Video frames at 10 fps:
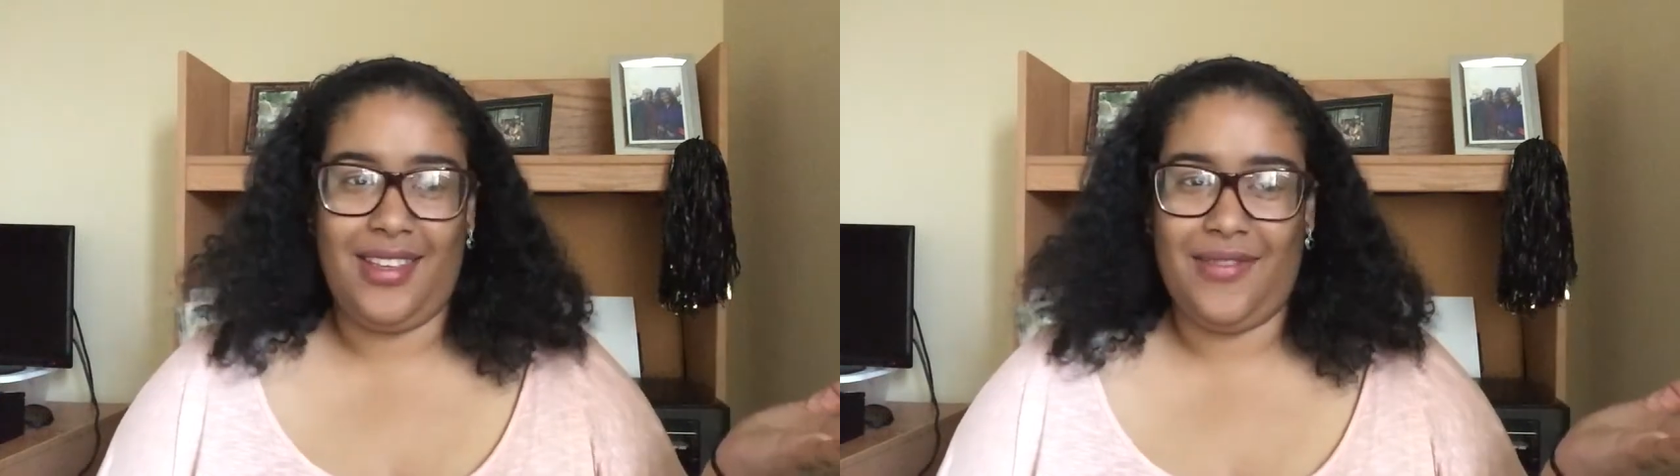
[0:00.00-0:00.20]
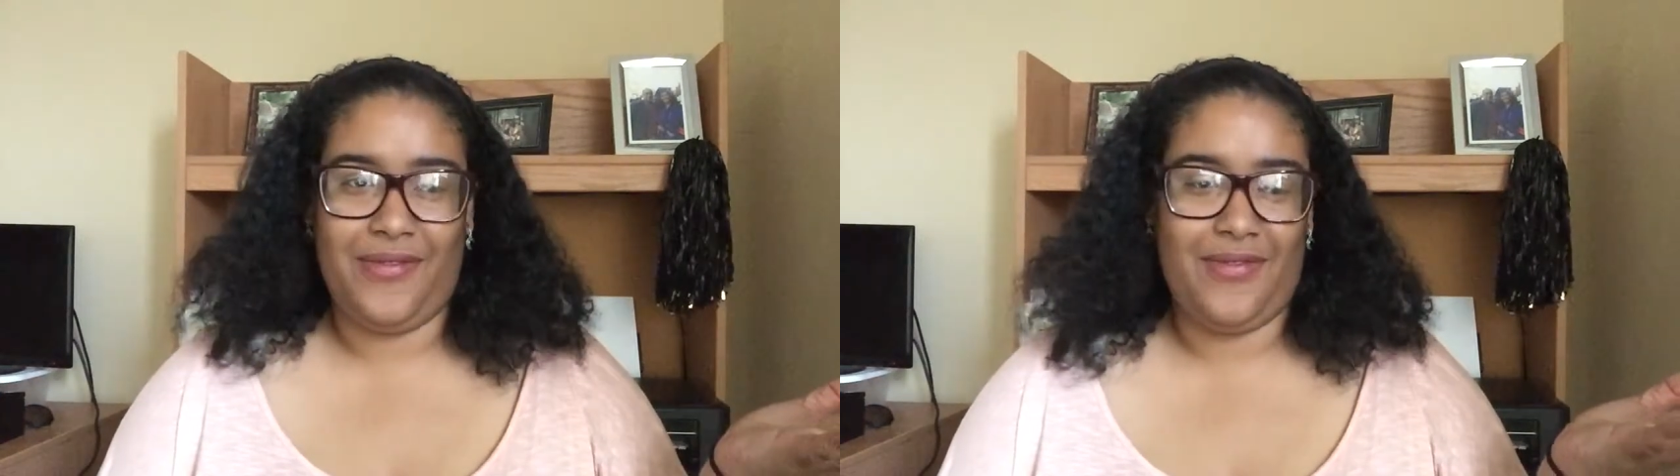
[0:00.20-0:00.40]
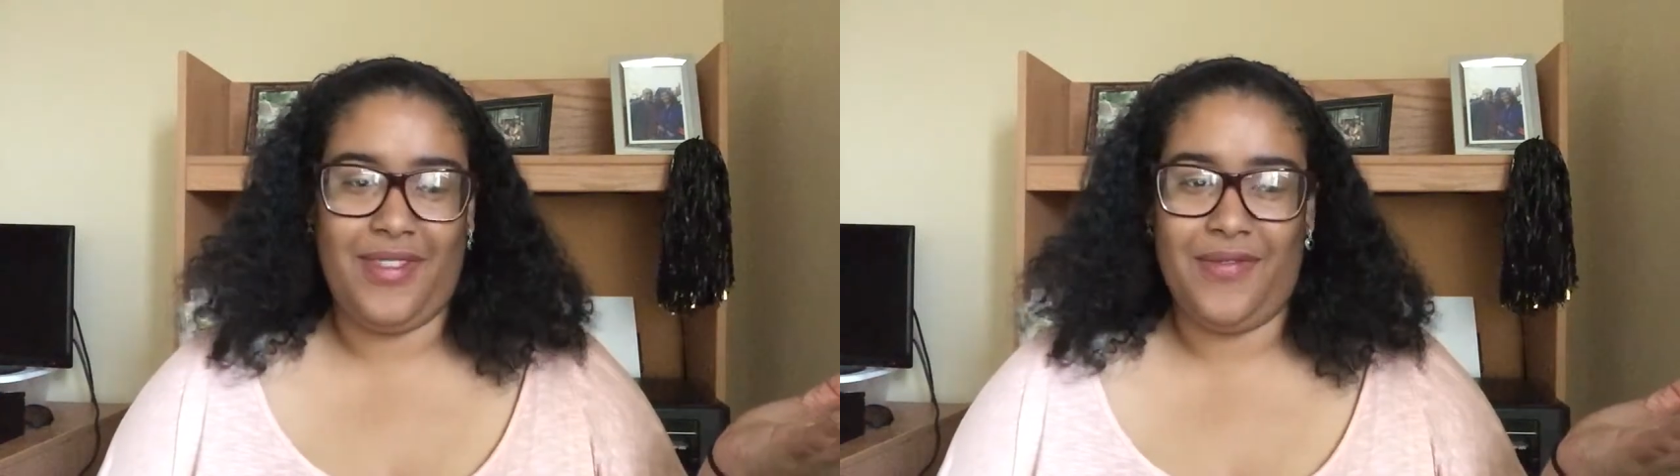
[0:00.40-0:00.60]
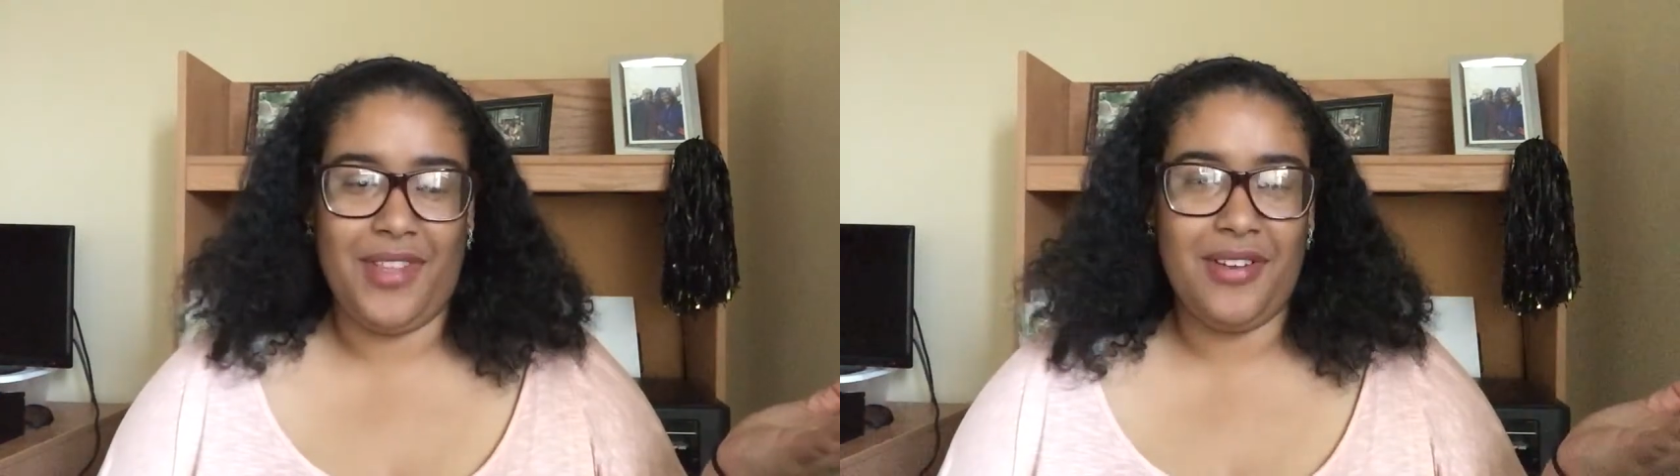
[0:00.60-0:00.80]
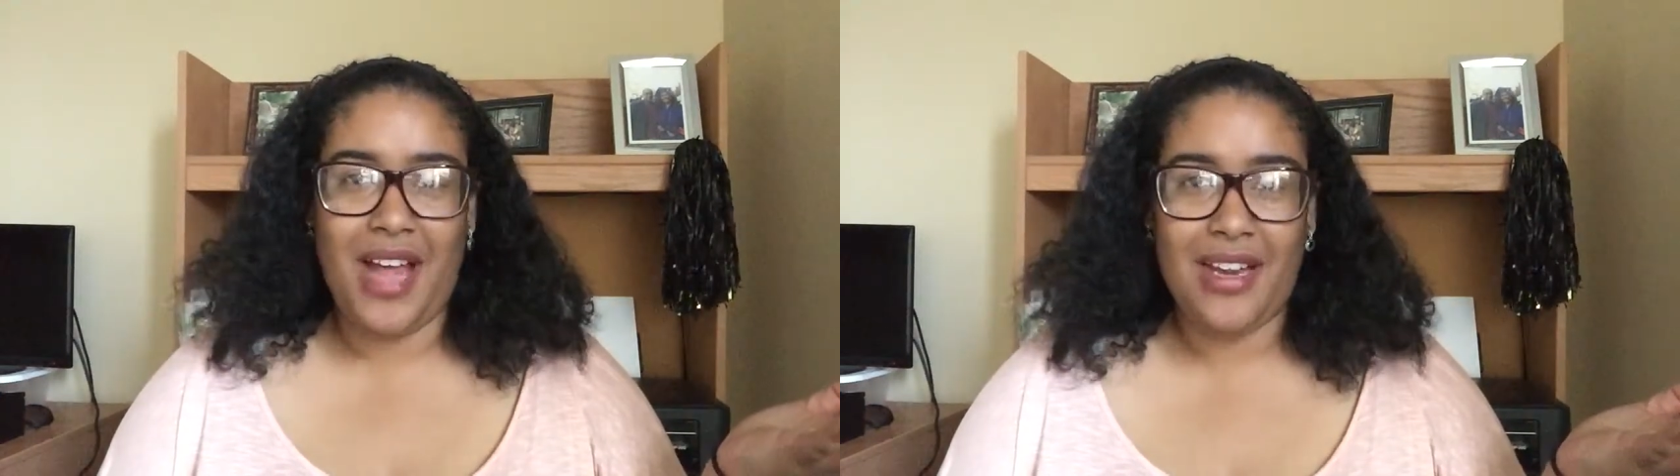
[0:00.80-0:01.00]
if, if
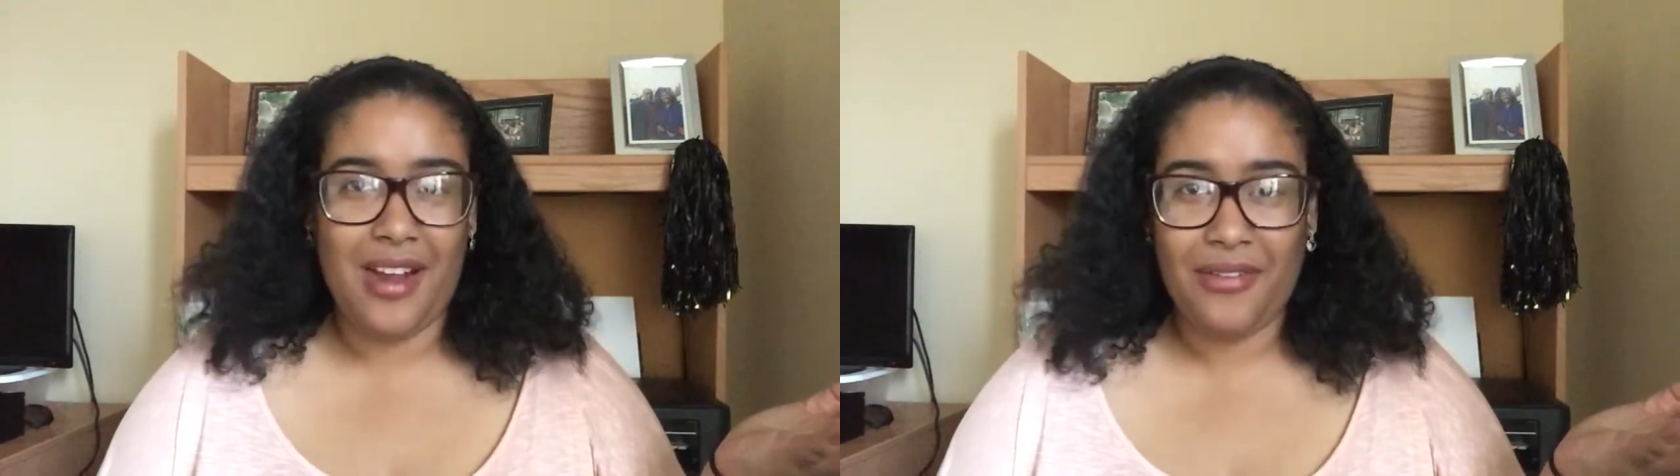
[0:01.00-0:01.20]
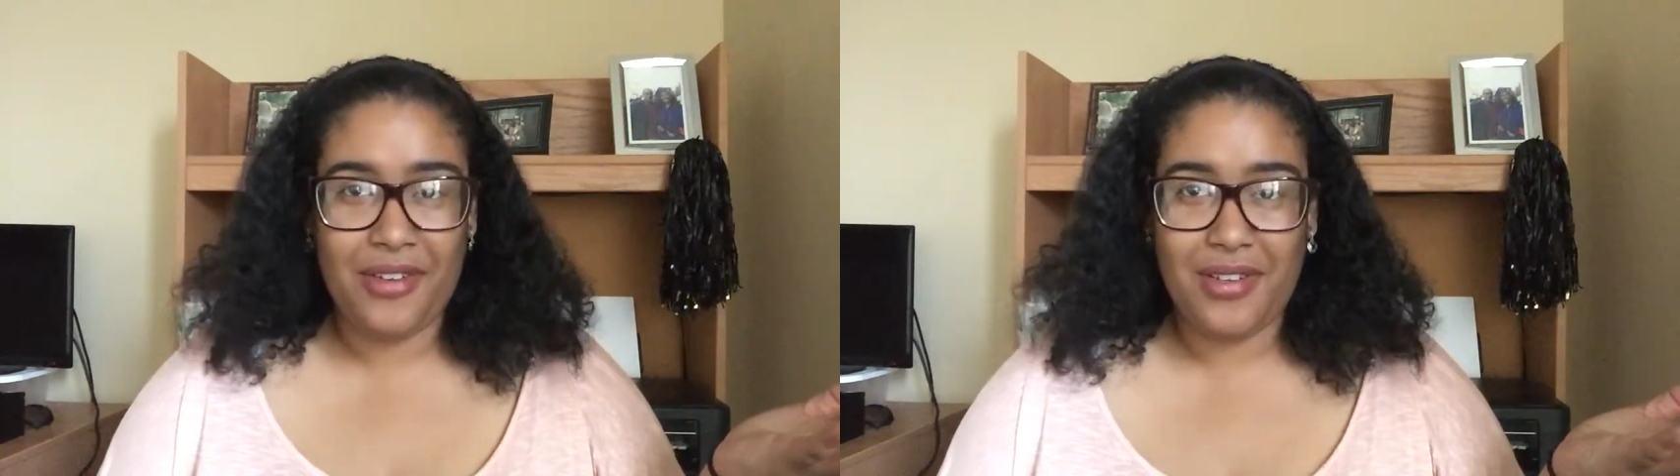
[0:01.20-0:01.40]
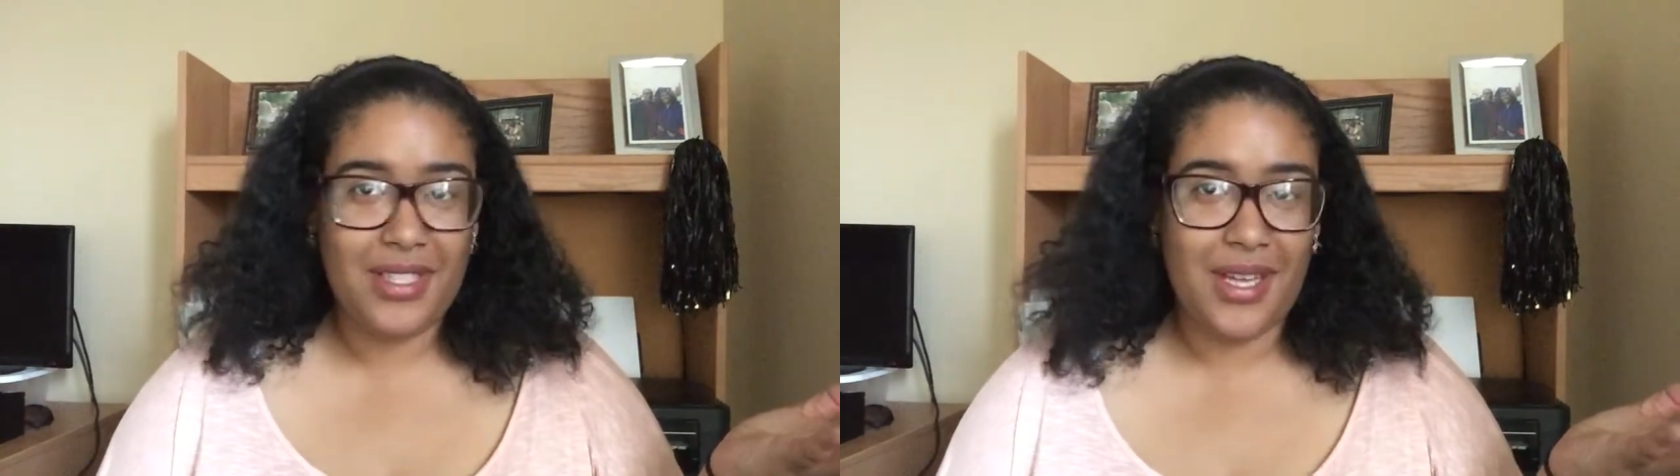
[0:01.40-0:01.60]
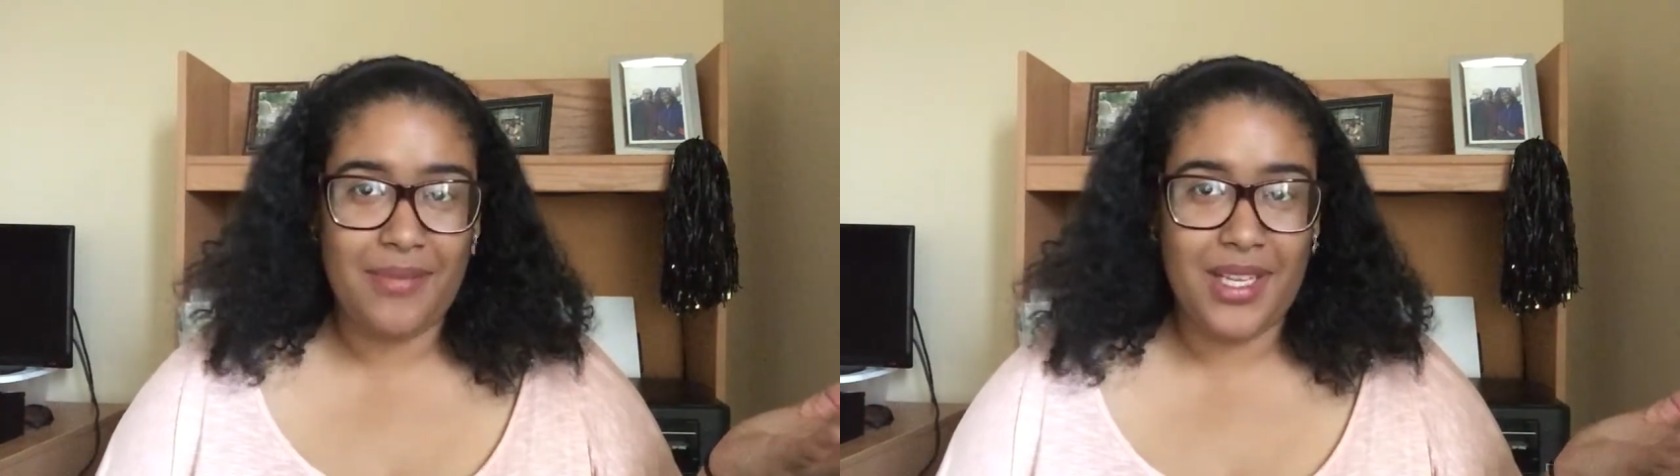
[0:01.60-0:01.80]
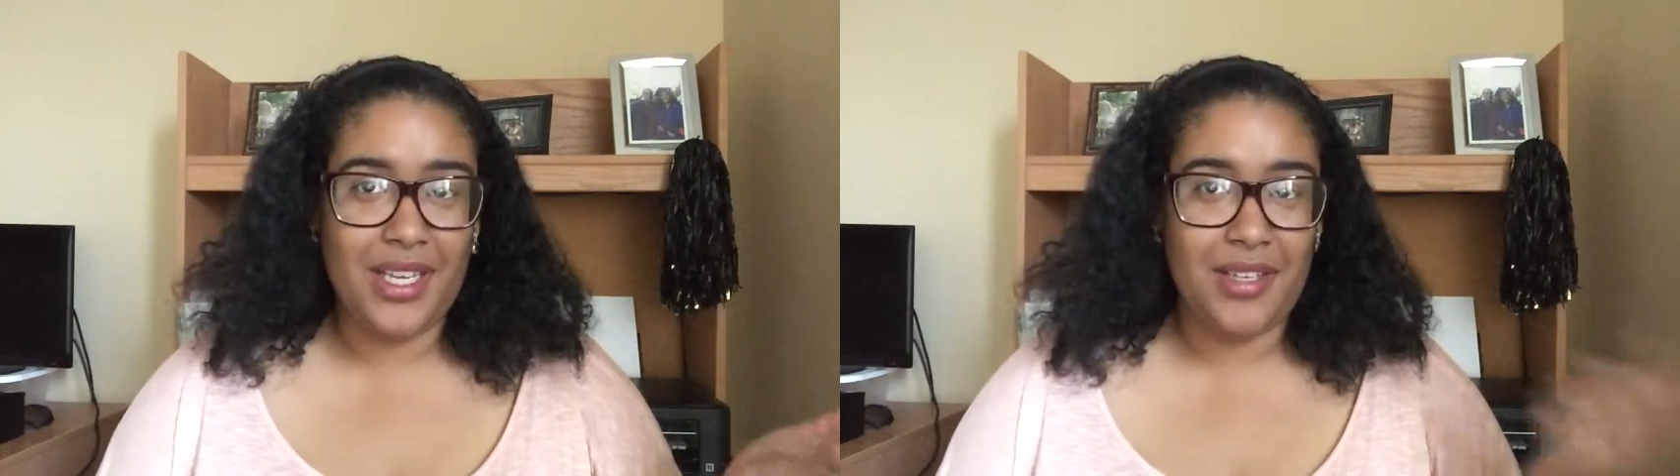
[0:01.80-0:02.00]
they're not offering something,